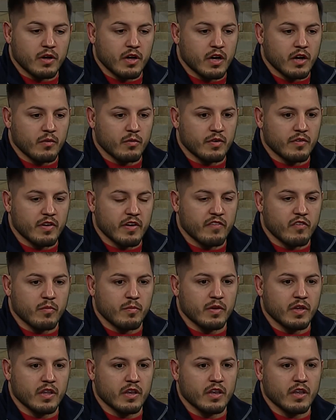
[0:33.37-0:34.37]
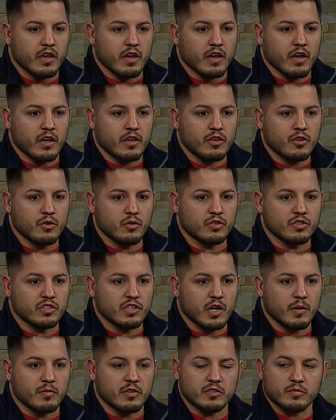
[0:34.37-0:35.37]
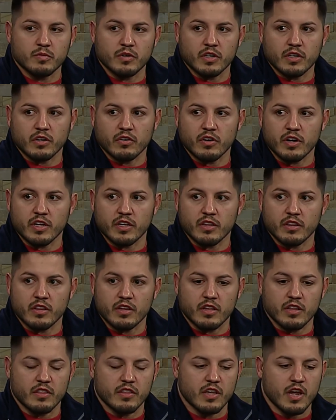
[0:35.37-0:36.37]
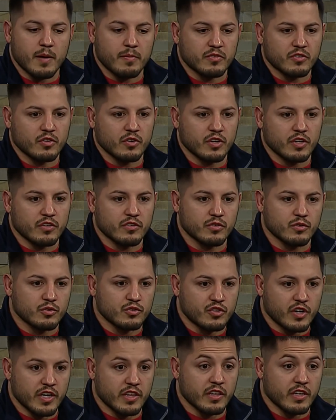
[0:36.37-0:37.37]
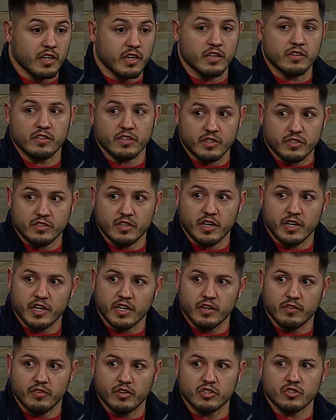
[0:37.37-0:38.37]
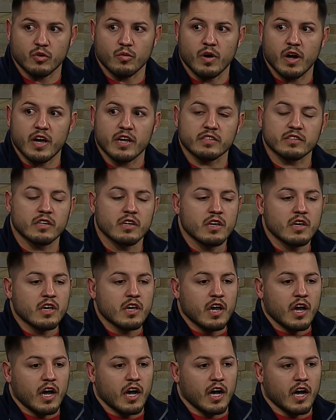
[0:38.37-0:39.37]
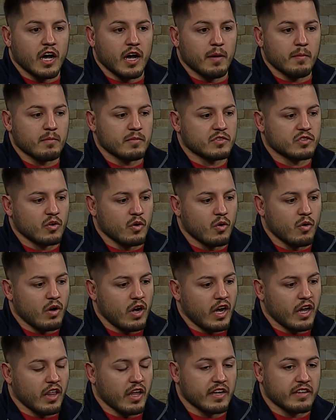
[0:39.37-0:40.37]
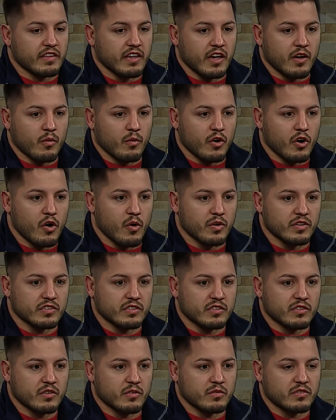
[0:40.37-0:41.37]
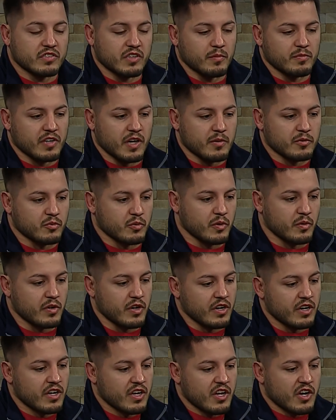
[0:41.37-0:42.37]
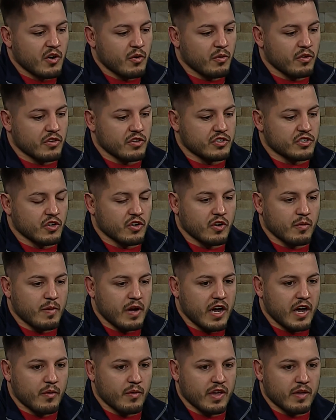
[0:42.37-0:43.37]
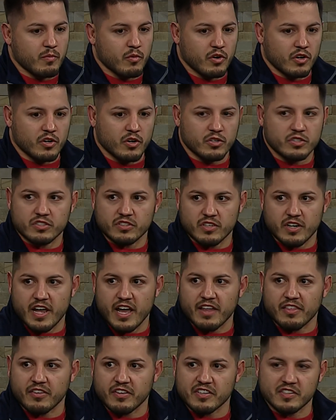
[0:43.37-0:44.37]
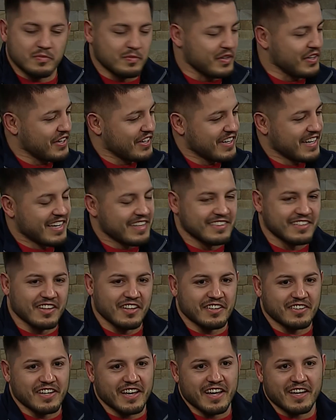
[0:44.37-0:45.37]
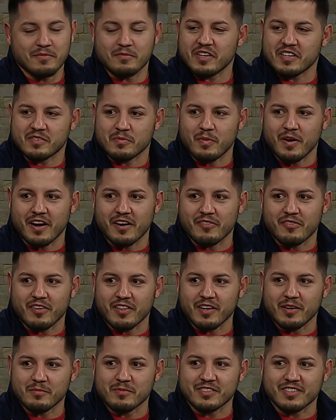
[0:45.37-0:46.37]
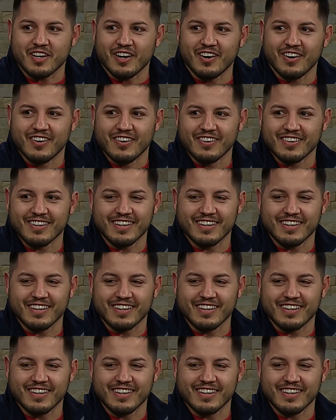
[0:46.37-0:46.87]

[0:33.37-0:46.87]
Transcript: Uh, we've never been uh, huge in numbers, but great in, in, the opportunity to train the kids, like you said, individual wise. Um, so I like that. We're always, sometimes we were we're the joke about how we had more coaches than athletes, but at the end of the day, it, it's better for them. So yeah.